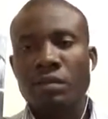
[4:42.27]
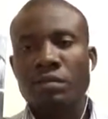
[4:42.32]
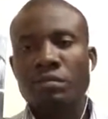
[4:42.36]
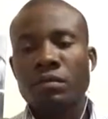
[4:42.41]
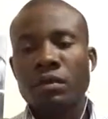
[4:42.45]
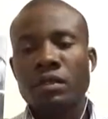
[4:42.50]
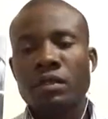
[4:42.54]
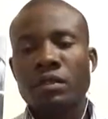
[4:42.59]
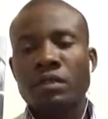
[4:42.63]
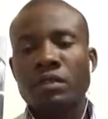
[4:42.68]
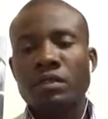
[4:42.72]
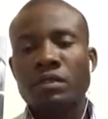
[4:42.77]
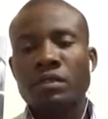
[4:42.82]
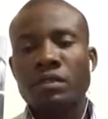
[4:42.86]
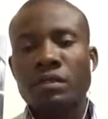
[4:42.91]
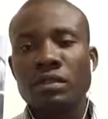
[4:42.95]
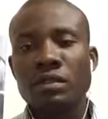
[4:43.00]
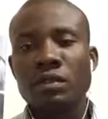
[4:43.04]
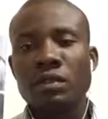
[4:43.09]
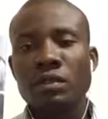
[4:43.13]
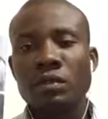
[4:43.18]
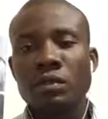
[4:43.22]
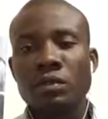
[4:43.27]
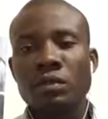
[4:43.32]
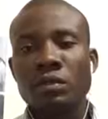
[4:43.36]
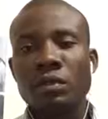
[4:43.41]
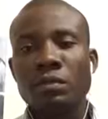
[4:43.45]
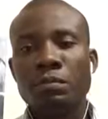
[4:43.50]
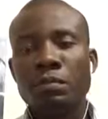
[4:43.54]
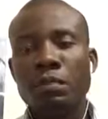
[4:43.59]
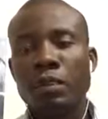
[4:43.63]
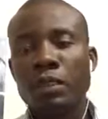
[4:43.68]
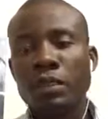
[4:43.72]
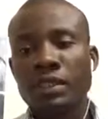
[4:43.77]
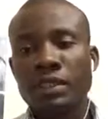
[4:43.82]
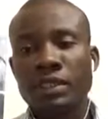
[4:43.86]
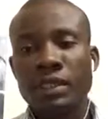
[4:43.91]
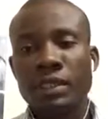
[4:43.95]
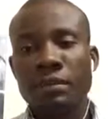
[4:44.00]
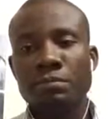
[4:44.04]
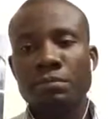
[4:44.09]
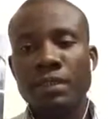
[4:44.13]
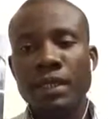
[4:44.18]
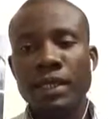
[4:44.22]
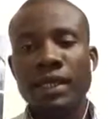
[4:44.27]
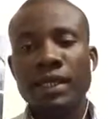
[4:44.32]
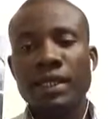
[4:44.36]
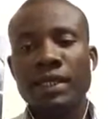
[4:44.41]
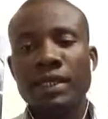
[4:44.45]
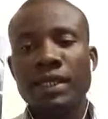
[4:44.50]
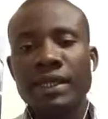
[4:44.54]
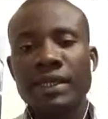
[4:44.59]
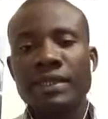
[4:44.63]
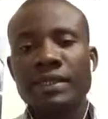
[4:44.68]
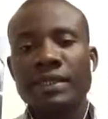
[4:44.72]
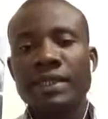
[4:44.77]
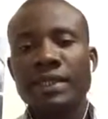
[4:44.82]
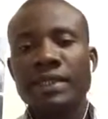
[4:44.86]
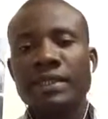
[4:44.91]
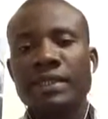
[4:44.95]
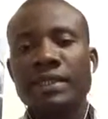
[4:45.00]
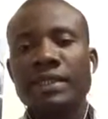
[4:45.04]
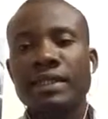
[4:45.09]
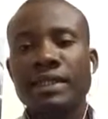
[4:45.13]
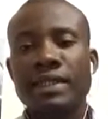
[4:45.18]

but the point I'm making is that